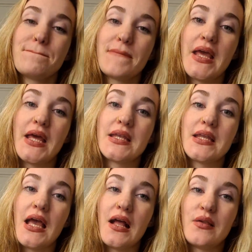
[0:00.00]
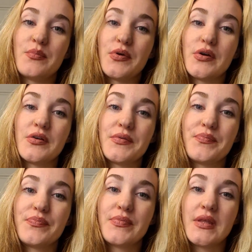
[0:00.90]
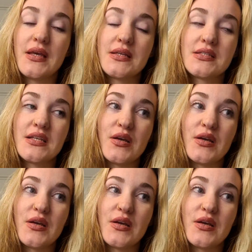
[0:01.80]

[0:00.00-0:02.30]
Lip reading: and a helper, and